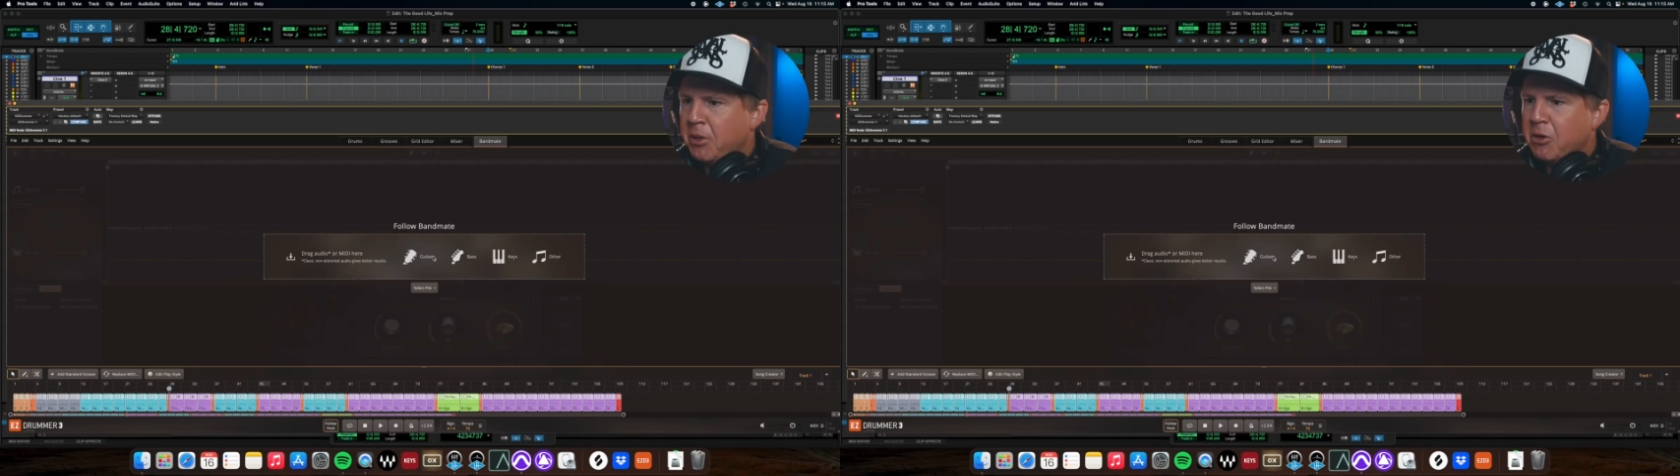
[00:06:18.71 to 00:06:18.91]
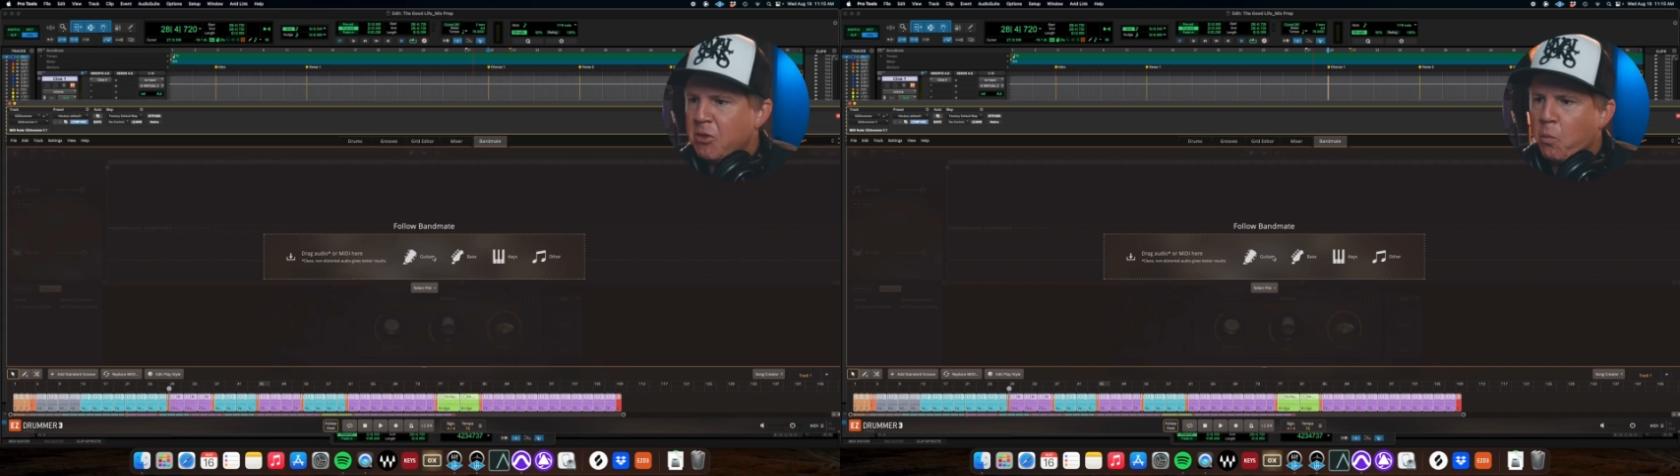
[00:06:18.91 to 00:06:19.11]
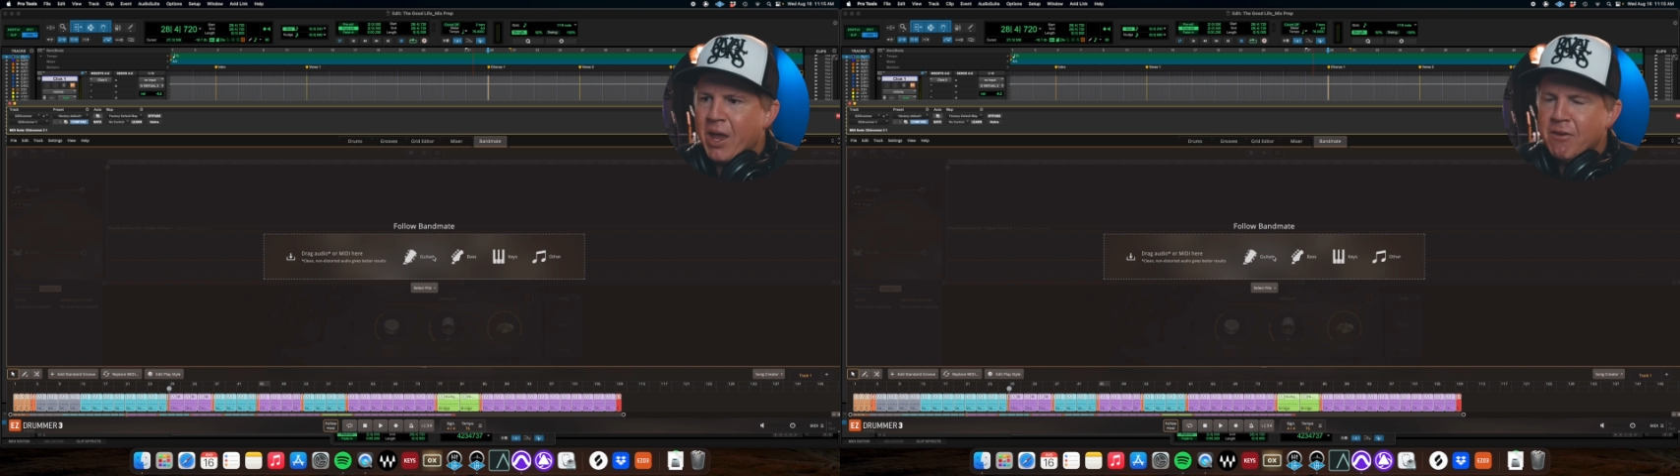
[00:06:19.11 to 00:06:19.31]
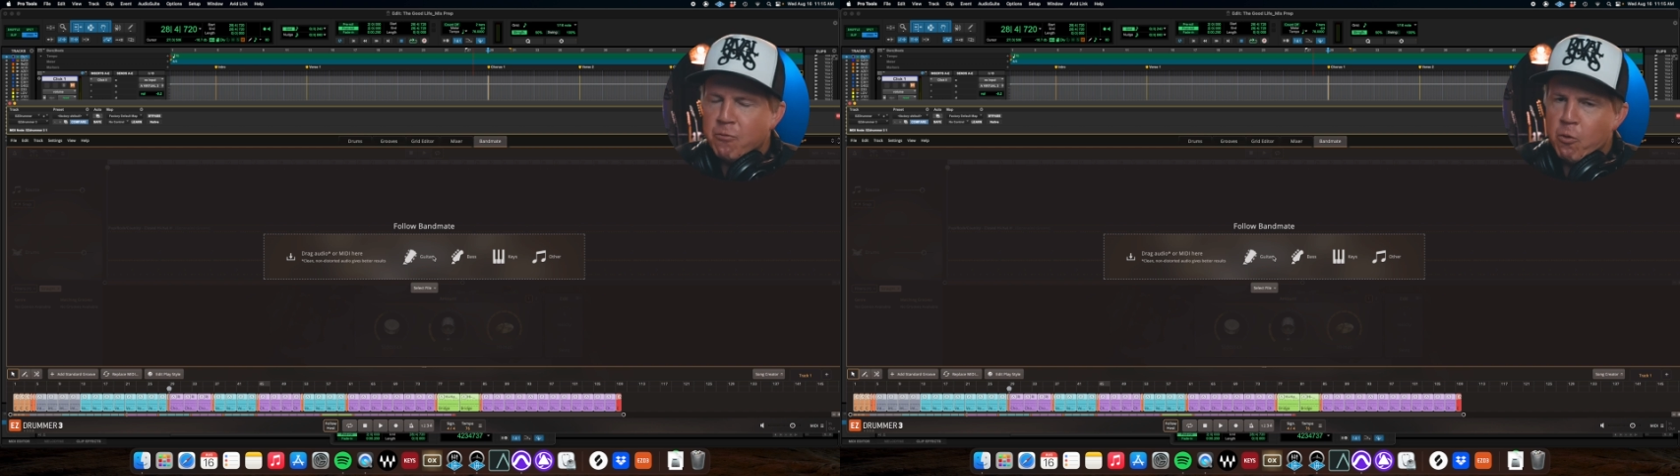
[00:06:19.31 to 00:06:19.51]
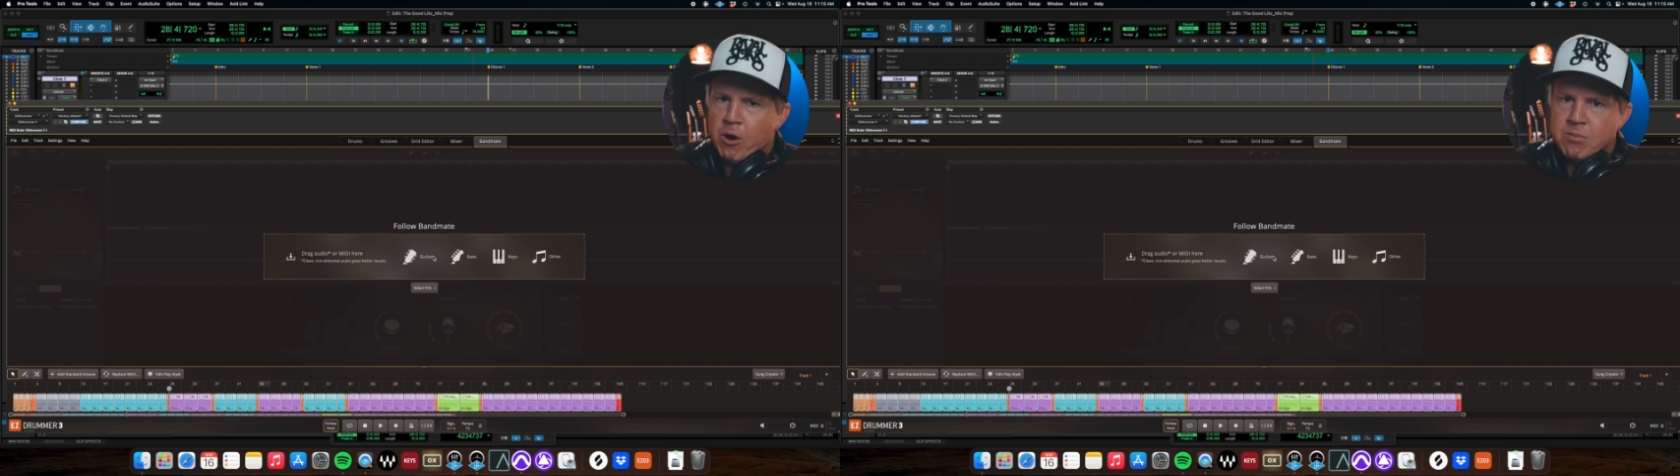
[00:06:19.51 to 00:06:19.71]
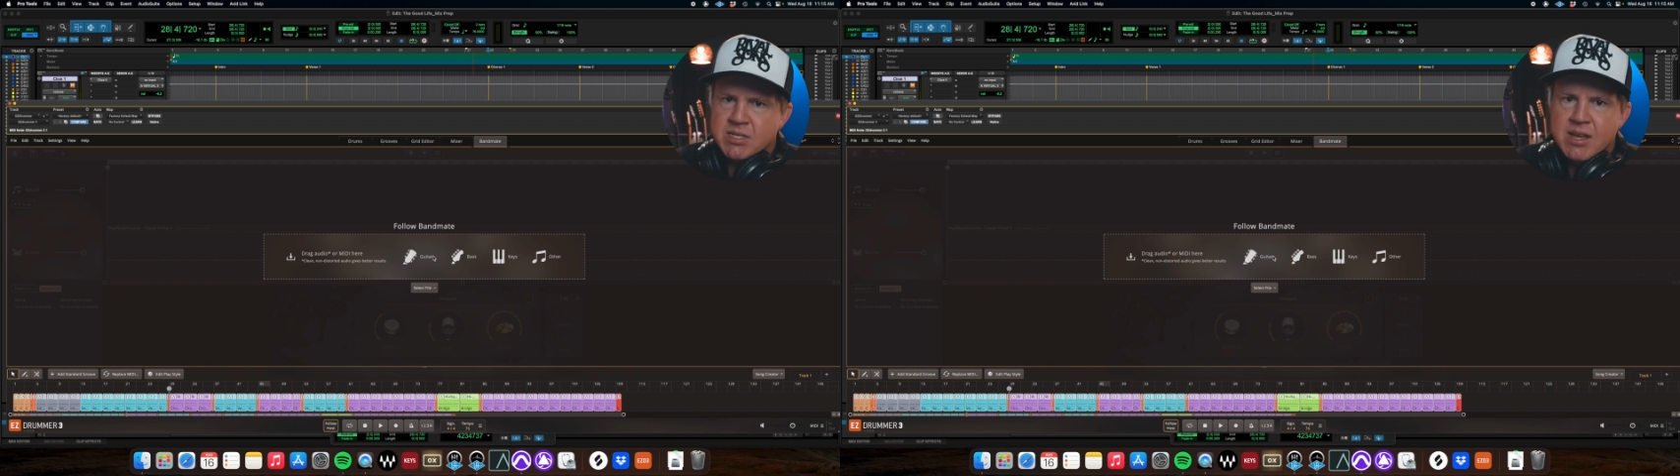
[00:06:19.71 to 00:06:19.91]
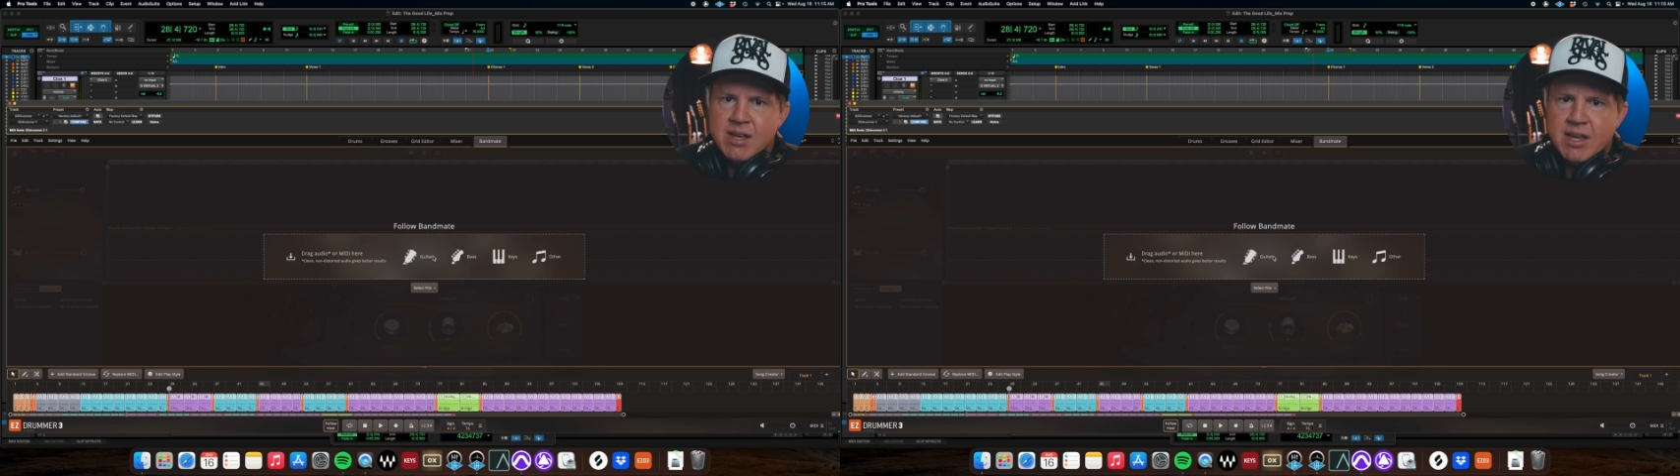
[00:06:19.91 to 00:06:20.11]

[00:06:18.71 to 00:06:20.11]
and look at the waveforms,